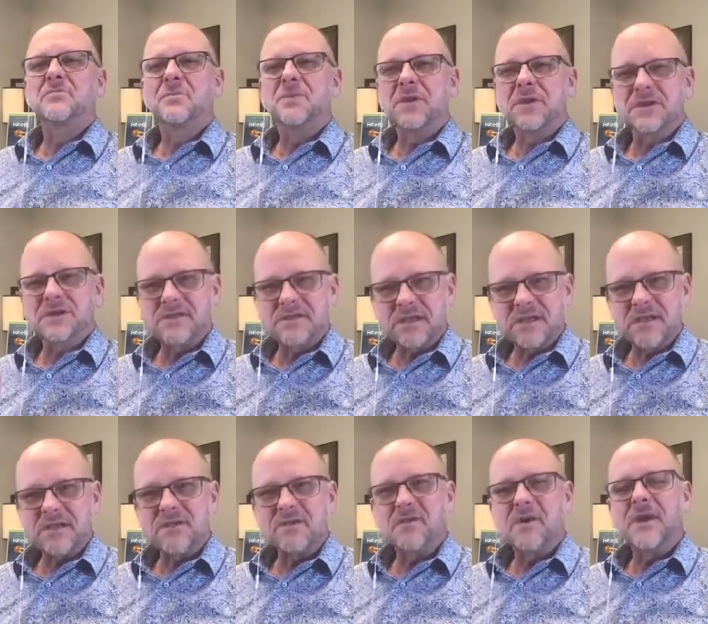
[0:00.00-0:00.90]

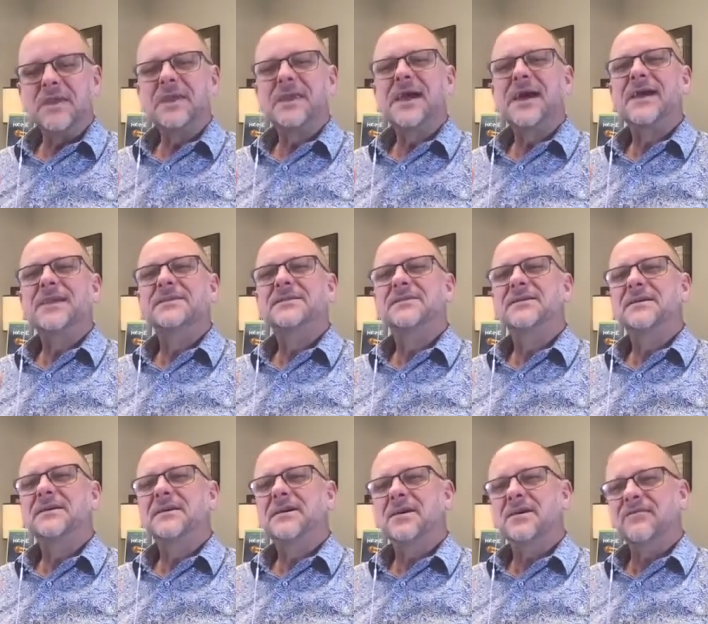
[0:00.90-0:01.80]
continue on the idea
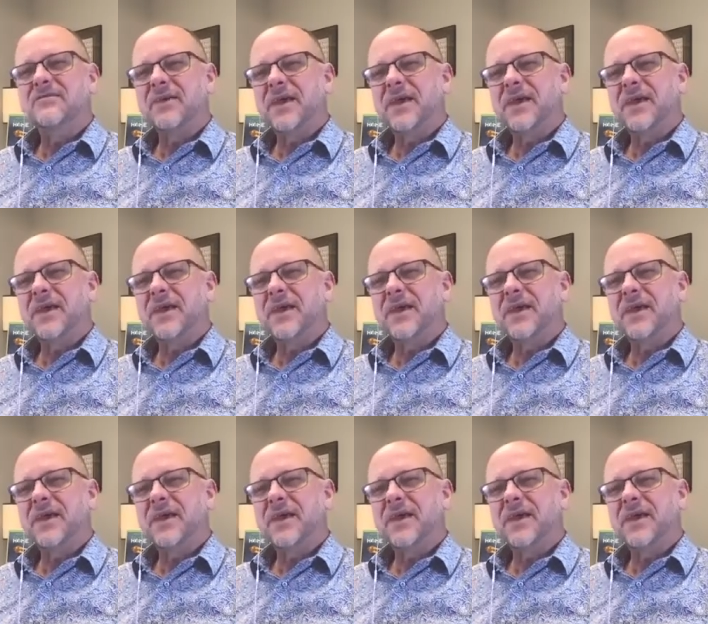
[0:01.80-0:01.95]
of